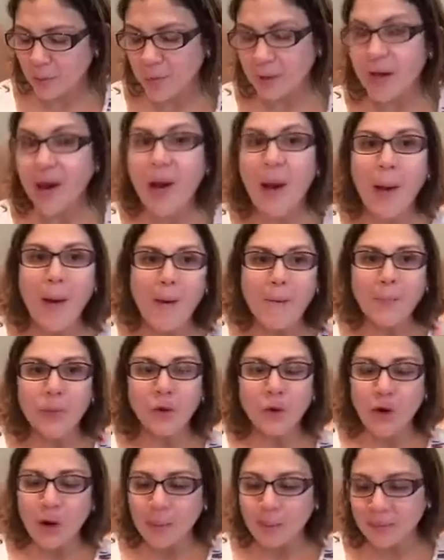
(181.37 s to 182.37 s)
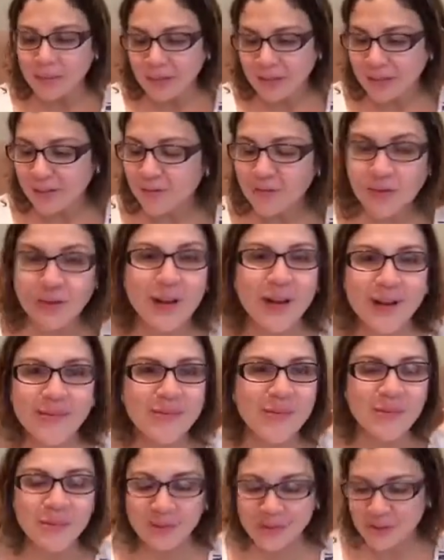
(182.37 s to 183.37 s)
little bit more complicated for
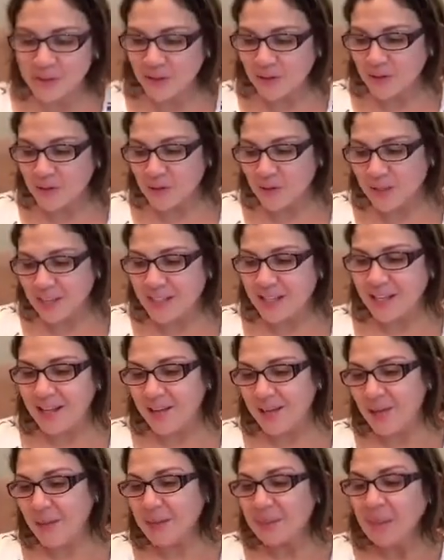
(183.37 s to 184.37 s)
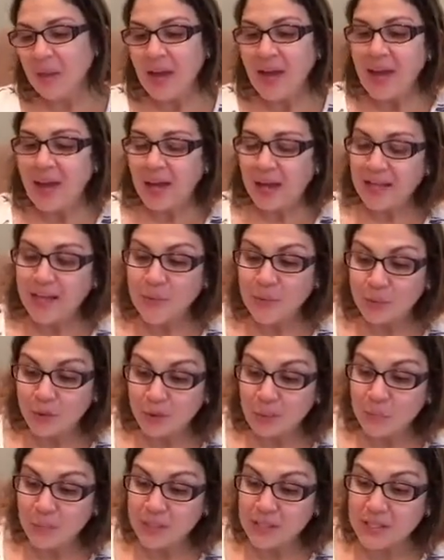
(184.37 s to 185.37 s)
him, but we'll try to do it together. And then we're
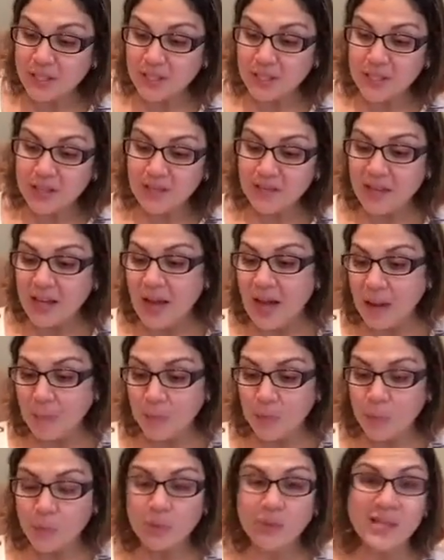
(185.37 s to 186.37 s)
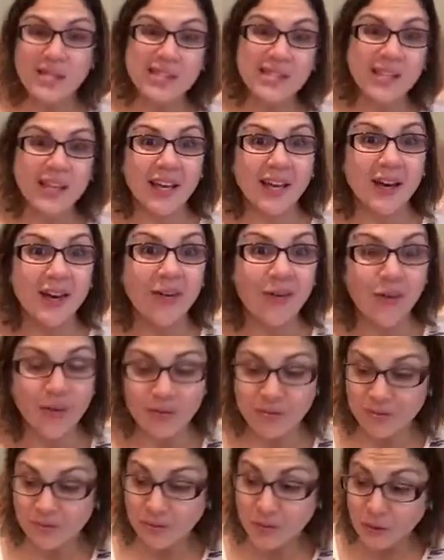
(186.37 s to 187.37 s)
gonna predict if the apple will sink or
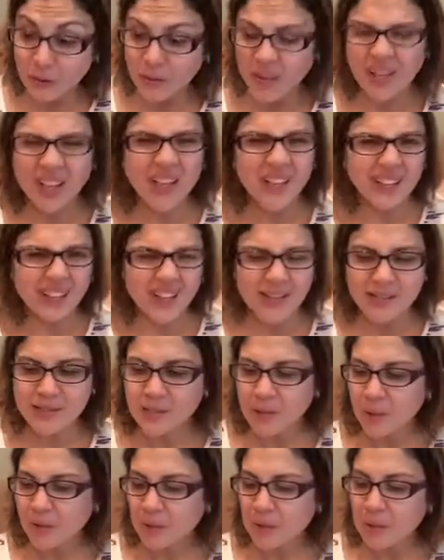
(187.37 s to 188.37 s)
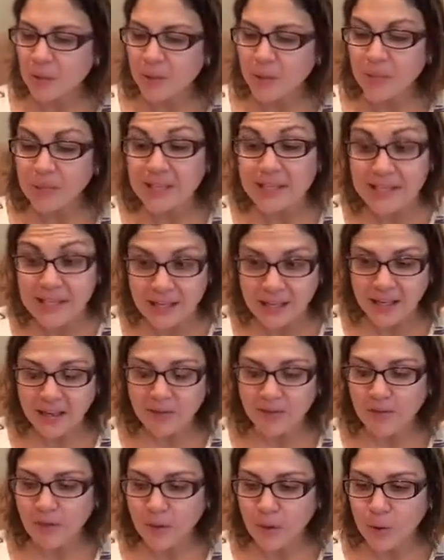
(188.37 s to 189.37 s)
float. He does know a little bit about sink
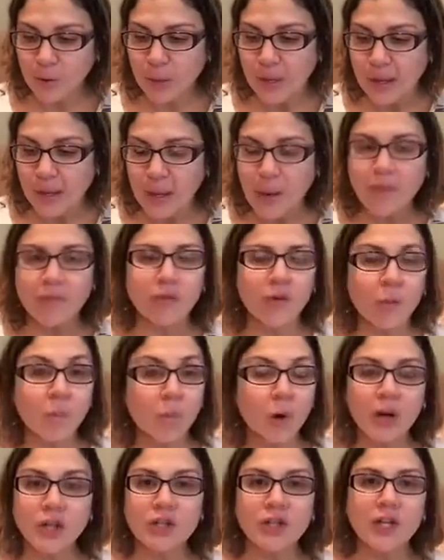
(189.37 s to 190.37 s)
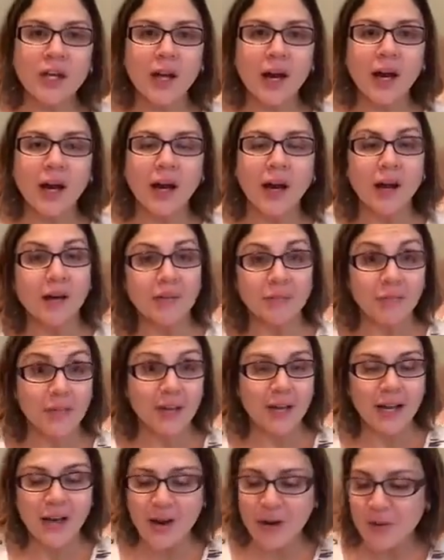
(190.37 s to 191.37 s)
and float from watching
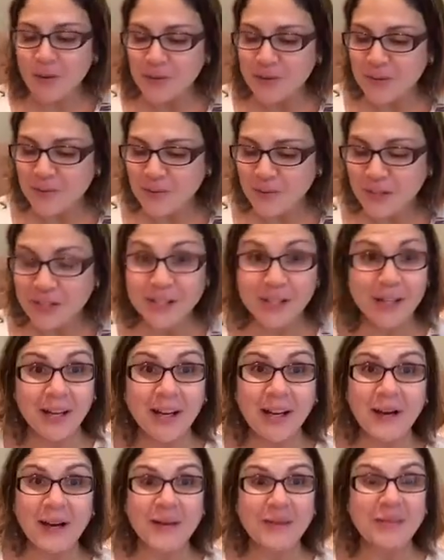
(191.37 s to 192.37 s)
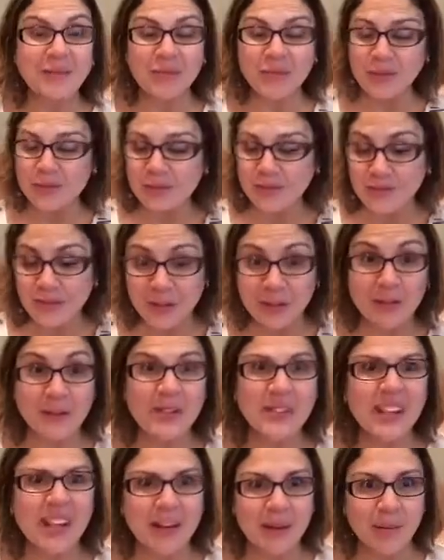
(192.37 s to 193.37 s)
videos and watching YouTube
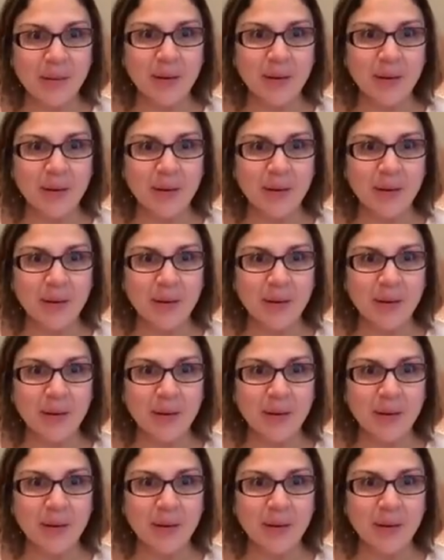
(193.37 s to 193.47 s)
videos.